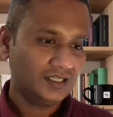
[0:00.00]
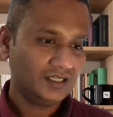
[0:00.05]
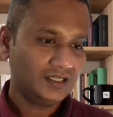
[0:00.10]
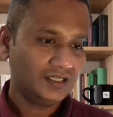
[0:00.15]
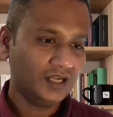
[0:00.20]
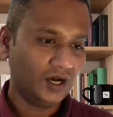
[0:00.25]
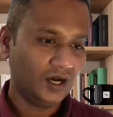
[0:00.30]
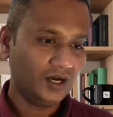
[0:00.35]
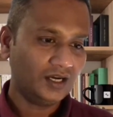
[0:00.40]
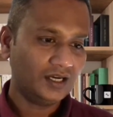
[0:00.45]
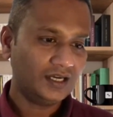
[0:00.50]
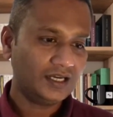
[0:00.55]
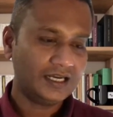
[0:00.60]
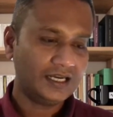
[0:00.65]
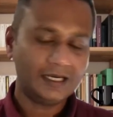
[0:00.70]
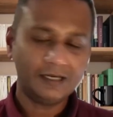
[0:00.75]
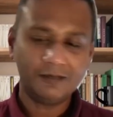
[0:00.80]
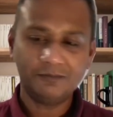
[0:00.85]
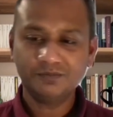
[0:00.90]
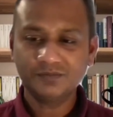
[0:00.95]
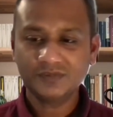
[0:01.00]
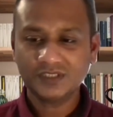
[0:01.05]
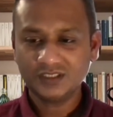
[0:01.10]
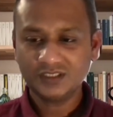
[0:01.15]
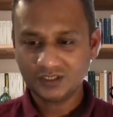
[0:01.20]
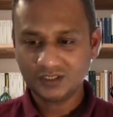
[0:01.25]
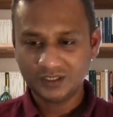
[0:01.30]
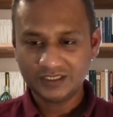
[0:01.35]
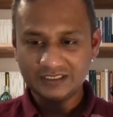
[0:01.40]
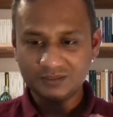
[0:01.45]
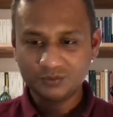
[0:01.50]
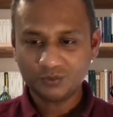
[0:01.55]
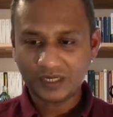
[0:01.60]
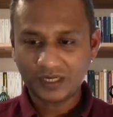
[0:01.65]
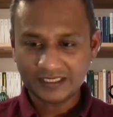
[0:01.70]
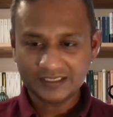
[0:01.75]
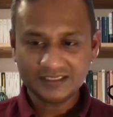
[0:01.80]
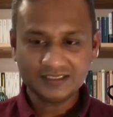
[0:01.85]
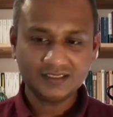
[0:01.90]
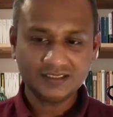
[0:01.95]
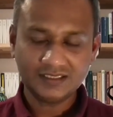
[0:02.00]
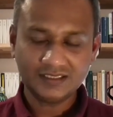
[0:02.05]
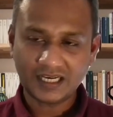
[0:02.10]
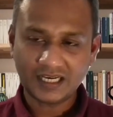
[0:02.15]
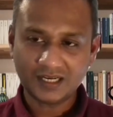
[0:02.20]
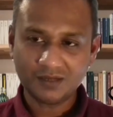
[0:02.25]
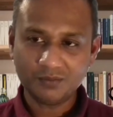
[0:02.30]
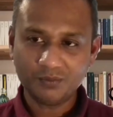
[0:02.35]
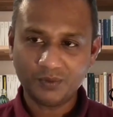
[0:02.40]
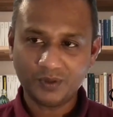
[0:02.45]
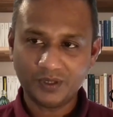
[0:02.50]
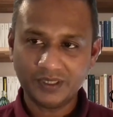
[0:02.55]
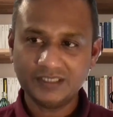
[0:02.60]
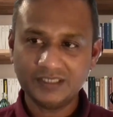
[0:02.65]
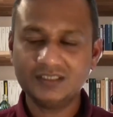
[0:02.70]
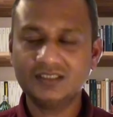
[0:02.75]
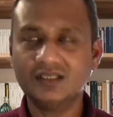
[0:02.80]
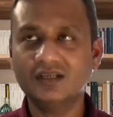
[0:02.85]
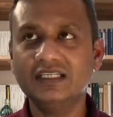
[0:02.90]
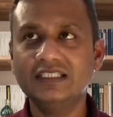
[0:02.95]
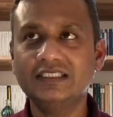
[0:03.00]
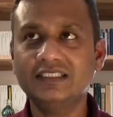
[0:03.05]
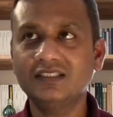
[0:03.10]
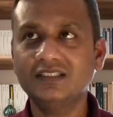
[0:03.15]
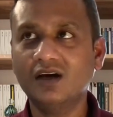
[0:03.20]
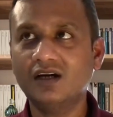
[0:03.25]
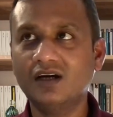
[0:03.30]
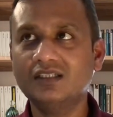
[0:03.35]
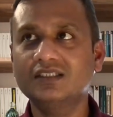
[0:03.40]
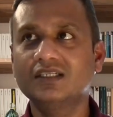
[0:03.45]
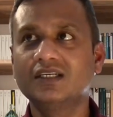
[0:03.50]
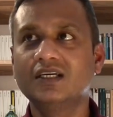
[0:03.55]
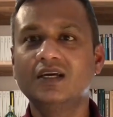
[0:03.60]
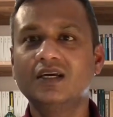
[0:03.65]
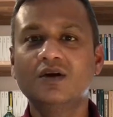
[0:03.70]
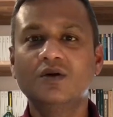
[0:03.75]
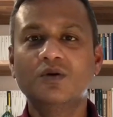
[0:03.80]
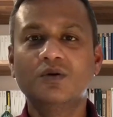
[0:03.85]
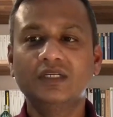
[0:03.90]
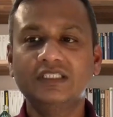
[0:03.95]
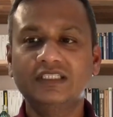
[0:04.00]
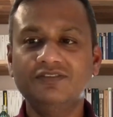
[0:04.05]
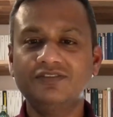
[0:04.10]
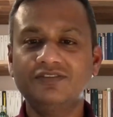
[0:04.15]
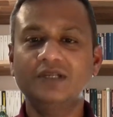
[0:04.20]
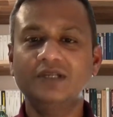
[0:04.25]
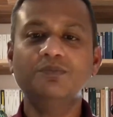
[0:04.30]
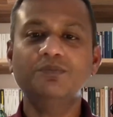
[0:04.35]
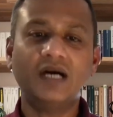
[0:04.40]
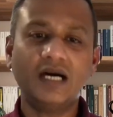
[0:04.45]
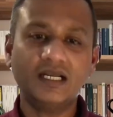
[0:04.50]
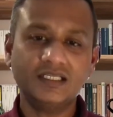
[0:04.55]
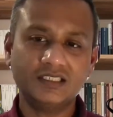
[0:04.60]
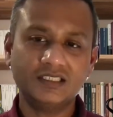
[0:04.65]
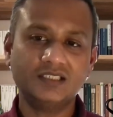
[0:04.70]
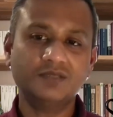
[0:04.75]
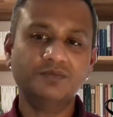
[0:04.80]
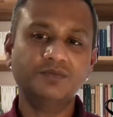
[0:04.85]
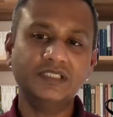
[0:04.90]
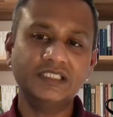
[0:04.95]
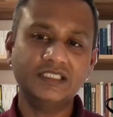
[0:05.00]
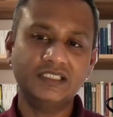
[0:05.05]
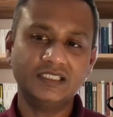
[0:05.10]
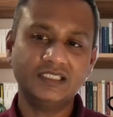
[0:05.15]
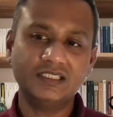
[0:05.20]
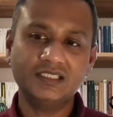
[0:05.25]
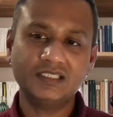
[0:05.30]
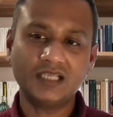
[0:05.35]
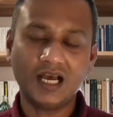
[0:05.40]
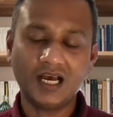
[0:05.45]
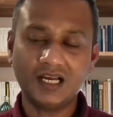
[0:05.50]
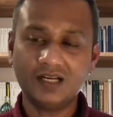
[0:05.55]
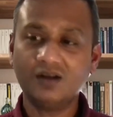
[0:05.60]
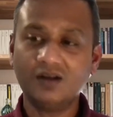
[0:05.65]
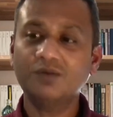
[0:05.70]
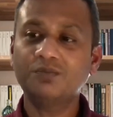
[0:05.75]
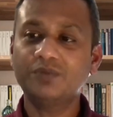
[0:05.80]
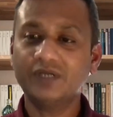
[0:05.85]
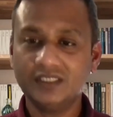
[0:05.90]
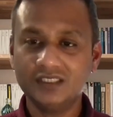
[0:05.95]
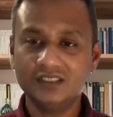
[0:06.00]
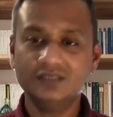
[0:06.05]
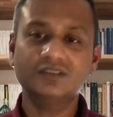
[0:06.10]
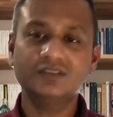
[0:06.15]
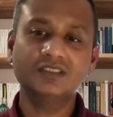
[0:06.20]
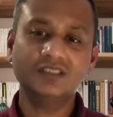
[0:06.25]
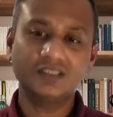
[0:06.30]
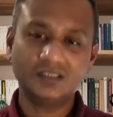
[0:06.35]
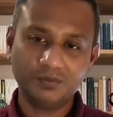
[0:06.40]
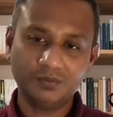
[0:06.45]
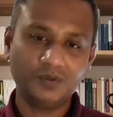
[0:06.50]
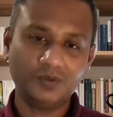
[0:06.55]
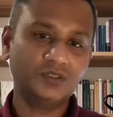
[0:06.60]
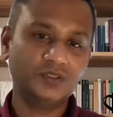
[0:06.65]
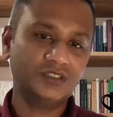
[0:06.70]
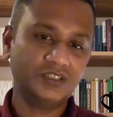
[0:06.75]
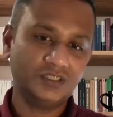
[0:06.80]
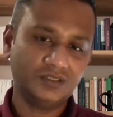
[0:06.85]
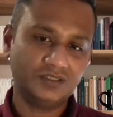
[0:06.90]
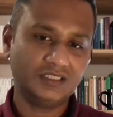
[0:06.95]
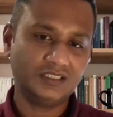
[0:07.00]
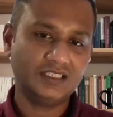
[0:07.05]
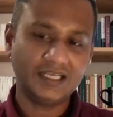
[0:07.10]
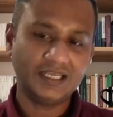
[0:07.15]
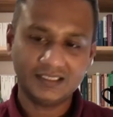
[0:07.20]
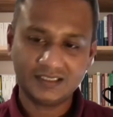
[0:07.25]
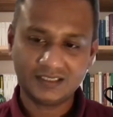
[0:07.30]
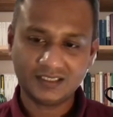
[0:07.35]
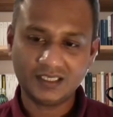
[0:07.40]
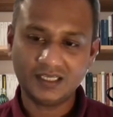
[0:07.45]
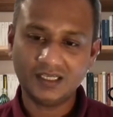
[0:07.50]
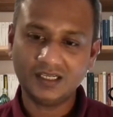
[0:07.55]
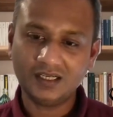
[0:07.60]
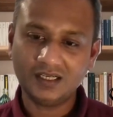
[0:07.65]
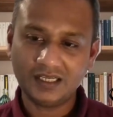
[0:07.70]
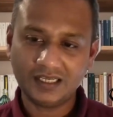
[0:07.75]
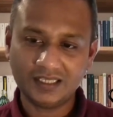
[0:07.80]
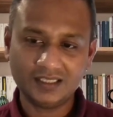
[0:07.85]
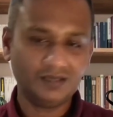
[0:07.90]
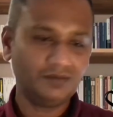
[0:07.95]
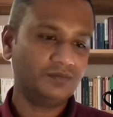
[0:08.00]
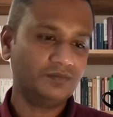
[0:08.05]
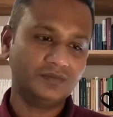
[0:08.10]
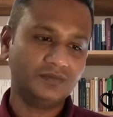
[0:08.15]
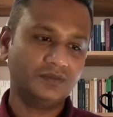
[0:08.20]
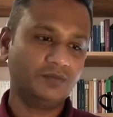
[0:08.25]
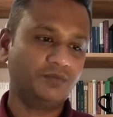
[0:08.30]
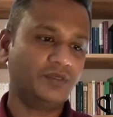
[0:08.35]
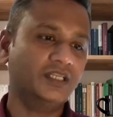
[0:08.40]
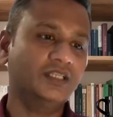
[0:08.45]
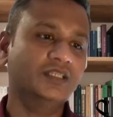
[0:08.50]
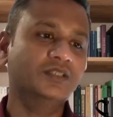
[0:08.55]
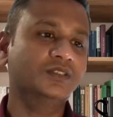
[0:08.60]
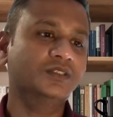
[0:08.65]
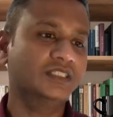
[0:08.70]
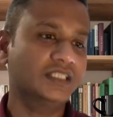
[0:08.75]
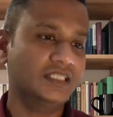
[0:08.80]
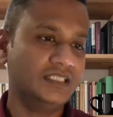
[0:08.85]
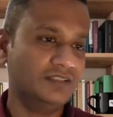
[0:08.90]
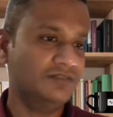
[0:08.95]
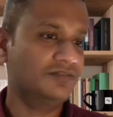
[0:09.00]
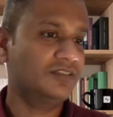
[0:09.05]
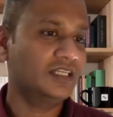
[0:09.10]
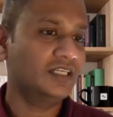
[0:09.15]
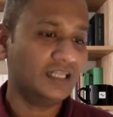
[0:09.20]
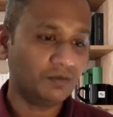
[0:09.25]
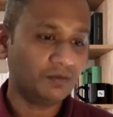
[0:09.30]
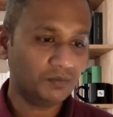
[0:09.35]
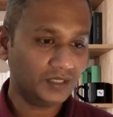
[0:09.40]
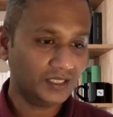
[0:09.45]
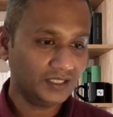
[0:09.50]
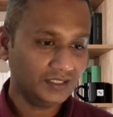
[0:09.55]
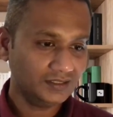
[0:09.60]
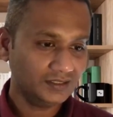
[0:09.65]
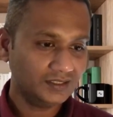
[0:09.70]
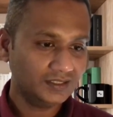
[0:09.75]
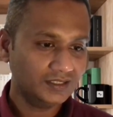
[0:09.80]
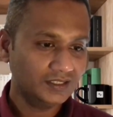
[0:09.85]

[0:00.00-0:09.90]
No, so it's one data point. So it's not different parts of the business are not producing reports using Excel and producing a different number,